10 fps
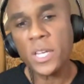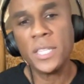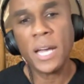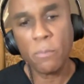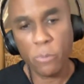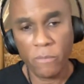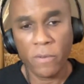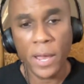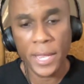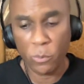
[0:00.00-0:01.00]
cannot
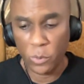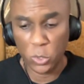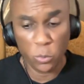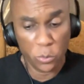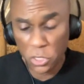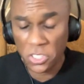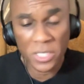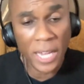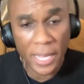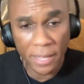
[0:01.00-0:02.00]
provide, just
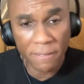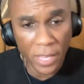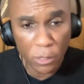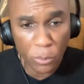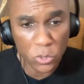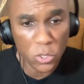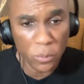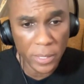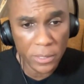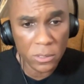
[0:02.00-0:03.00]
not available to
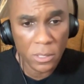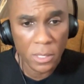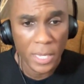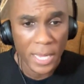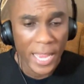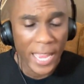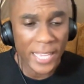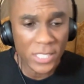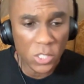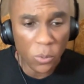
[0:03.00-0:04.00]
us.
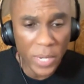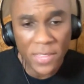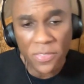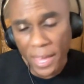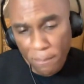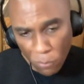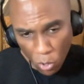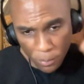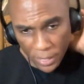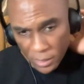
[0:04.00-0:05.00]
And so in that
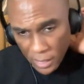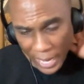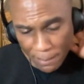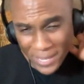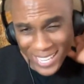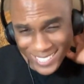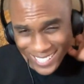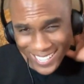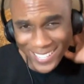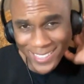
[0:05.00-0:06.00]
moment, I began to
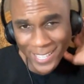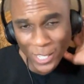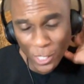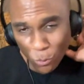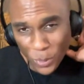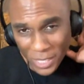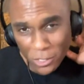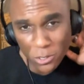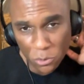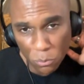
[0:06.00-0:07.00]
kind of think, you know, we need
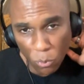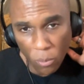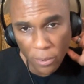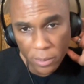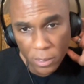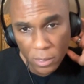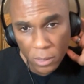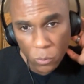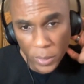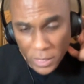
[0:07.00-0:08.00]
more.
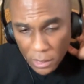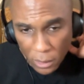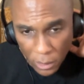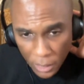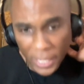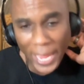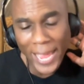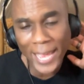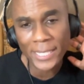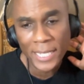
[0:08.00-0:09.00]
We need to look
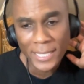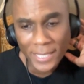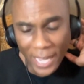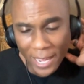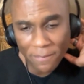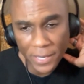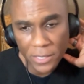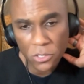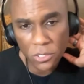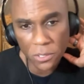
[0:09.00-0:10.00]
at, dive
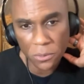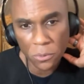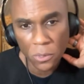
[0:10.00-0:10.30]
into